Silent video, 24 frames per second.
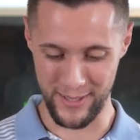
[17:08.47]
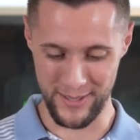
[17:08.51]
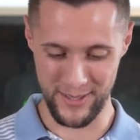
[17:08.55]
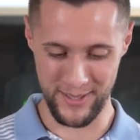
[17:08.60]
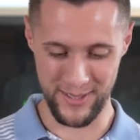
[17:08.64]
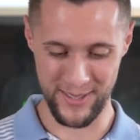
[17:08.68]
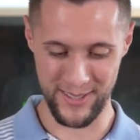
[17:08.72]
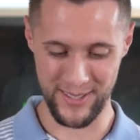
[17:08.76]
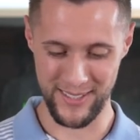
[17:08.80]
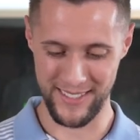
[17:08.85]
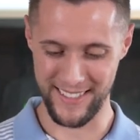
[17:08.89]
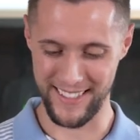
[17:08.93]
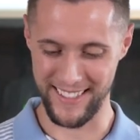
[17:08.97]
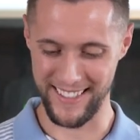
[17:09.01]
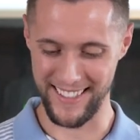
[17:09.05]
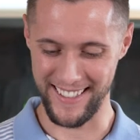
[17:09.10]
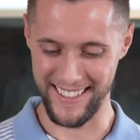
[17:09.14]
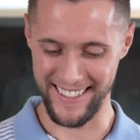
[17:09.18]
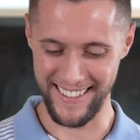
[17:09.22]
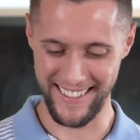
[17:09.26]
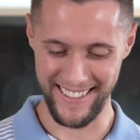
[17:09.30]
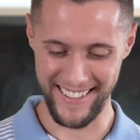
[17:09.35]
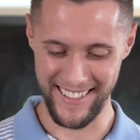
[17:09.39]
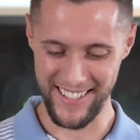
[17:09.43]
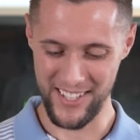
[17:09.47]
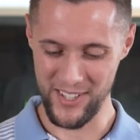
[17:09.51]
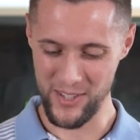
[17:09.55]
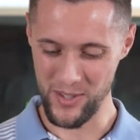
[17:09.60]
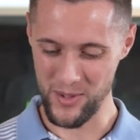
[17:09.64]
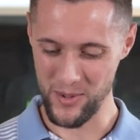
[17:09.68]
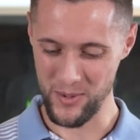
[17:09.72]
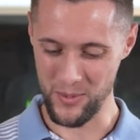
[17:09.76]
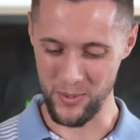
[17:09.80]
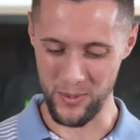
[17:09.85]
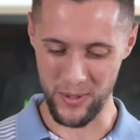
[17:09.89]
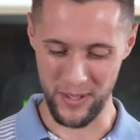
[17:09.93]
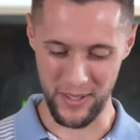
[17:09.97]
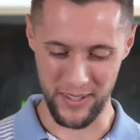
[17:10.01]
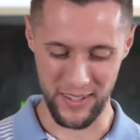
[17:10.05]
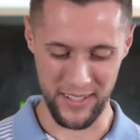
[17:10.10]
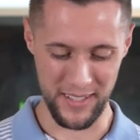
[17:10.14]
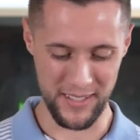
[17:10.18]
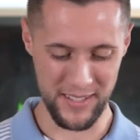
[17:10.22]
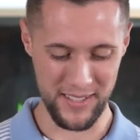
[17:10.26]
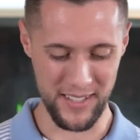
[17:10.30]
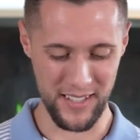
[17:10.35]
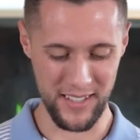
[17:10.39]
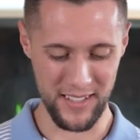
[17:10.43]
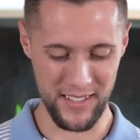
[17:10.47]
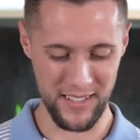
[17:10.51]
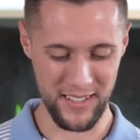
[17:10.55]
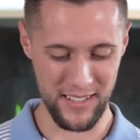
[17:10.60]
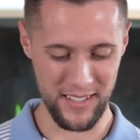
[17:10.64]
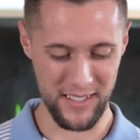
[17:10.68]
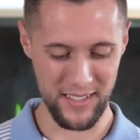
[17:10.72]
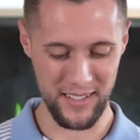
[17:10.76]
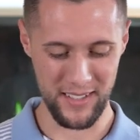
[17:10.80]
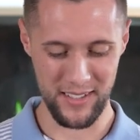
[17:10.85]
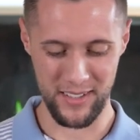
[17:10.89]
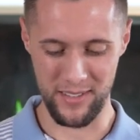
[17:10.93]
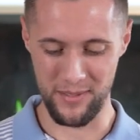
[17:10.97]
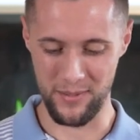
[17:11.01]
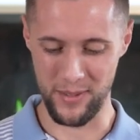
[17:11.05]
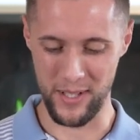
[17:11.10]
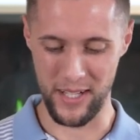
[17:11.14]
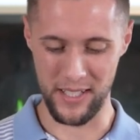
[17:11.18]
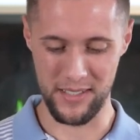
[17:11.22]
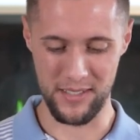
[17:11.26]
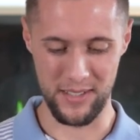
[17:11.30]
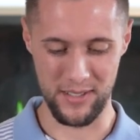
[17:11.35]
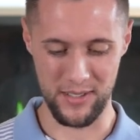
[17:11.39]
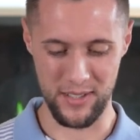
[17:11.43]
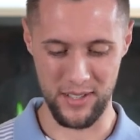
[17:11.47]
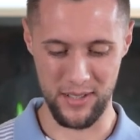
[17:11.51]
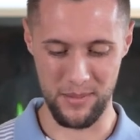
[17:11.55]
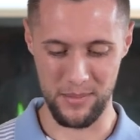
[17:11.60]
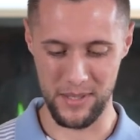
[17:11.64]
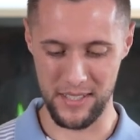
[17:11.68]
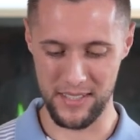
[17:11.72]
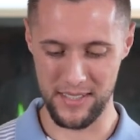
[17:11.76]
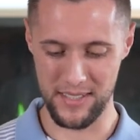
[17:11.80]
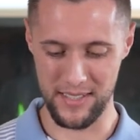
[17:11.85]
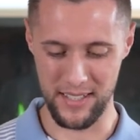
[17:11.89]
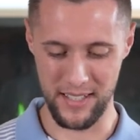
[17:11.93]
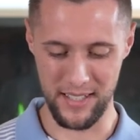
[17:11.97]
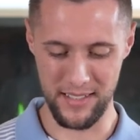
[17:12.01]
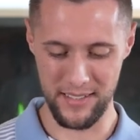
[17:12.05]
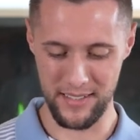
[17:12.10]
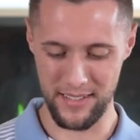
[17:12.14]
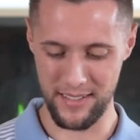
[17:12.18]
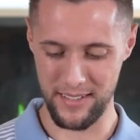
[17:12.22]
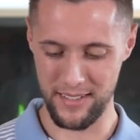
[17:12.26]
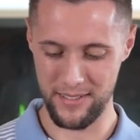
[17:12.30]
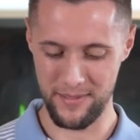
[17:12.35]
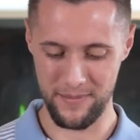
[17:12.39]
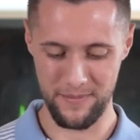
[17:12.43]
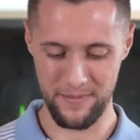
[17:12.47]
That's where this device is going to be sent.